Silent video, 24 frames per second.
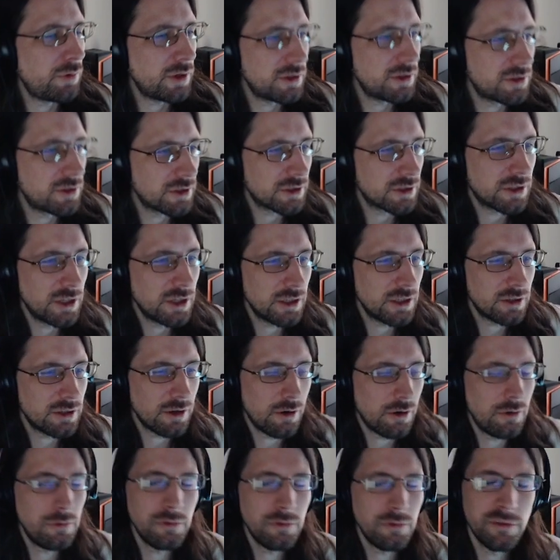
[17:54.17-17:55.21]
to just get the
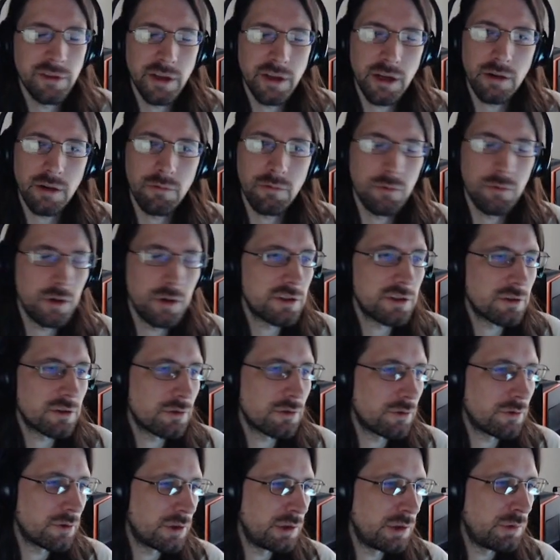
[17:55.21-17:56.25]
whole thing at once,
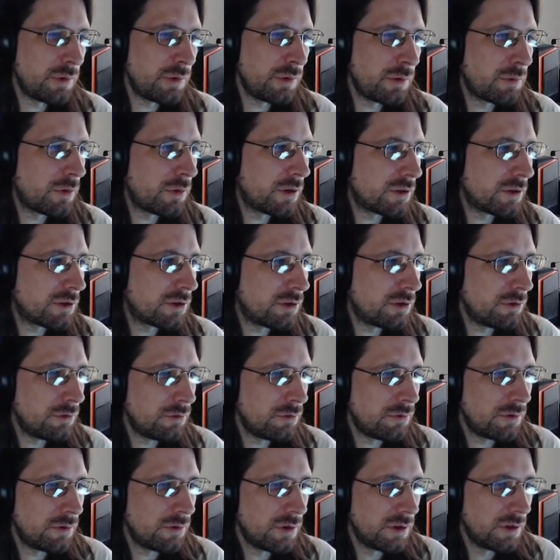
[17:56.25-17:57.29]
or do we want
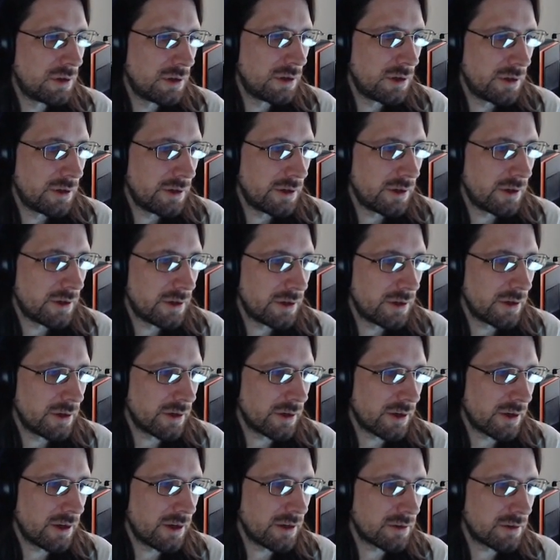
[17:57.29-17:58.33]
to uh,
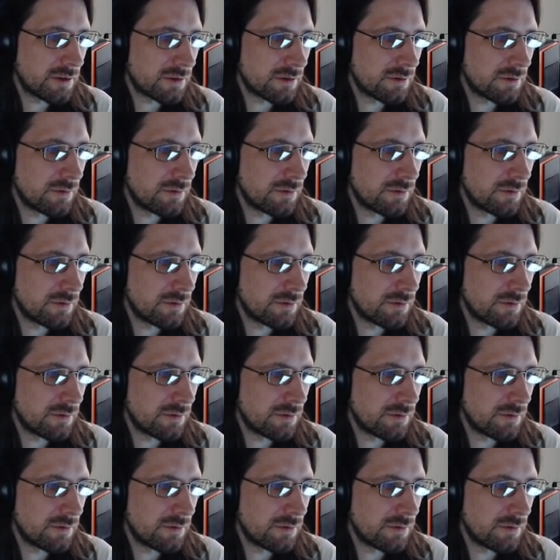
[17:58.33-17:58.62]
get